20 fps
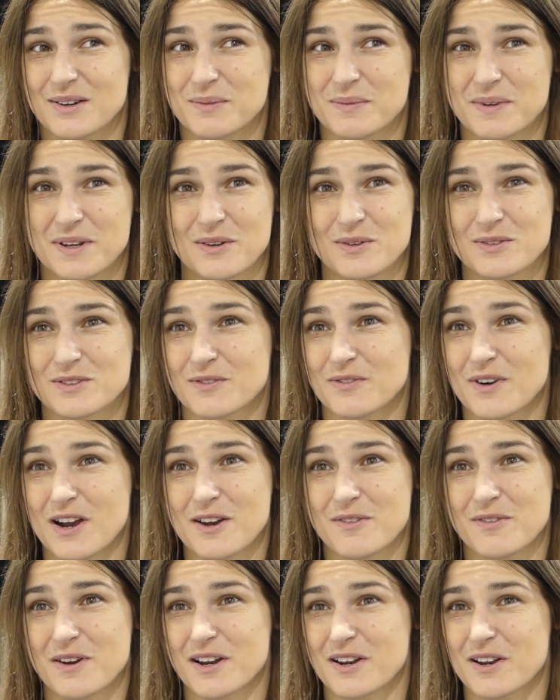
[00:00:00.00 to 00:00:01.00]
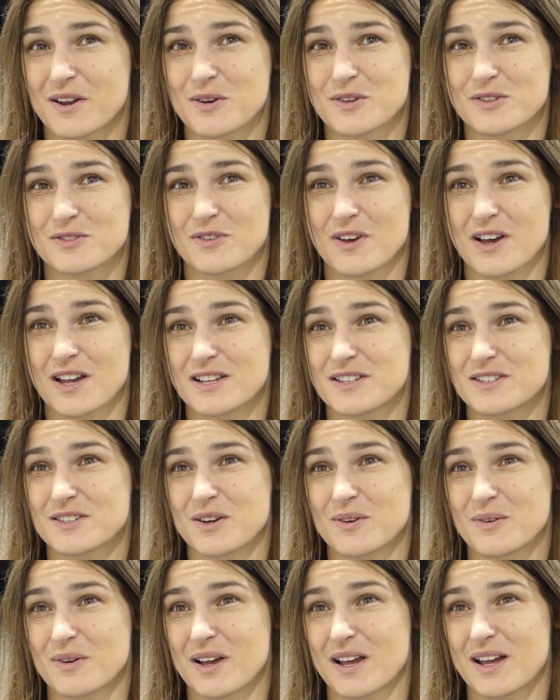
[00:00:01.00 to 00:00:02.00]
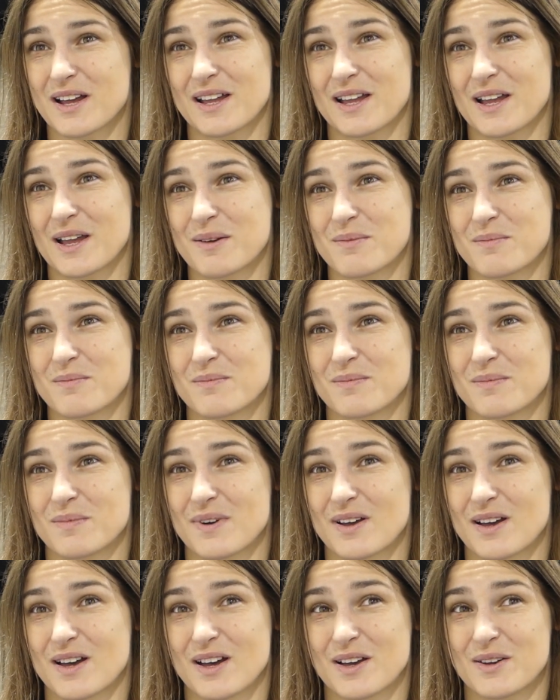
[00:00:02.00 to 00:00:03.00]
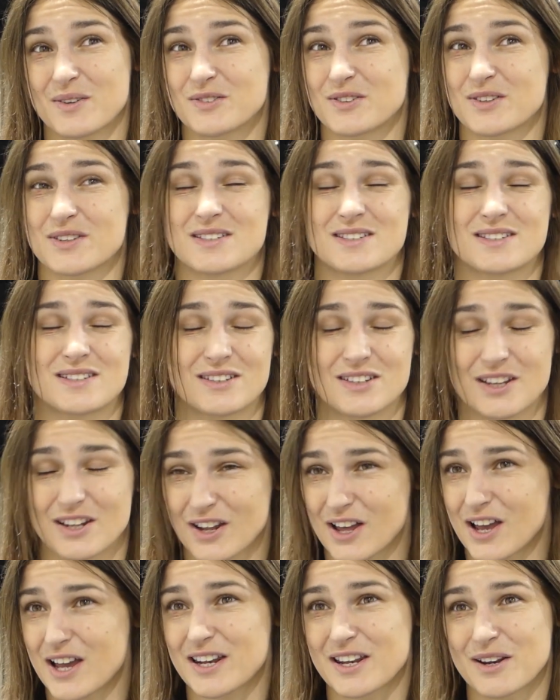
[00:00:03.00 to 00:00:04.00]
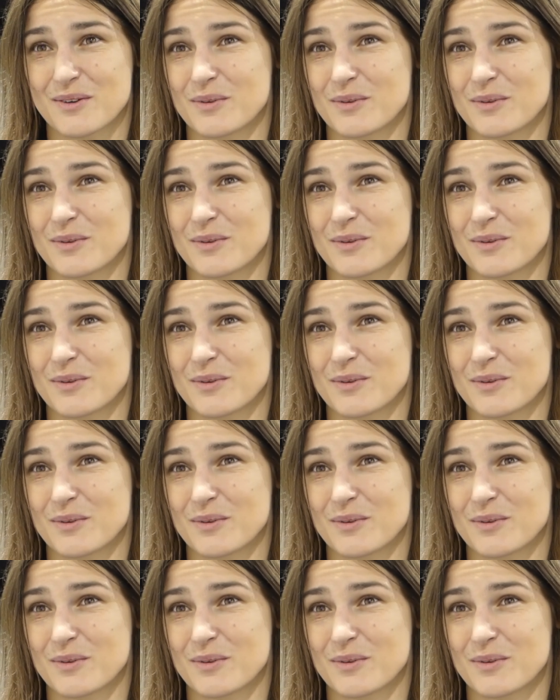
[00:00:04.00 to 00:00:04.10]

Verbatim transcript: I mean, it was a very, very close fight, so um, I was just delighted.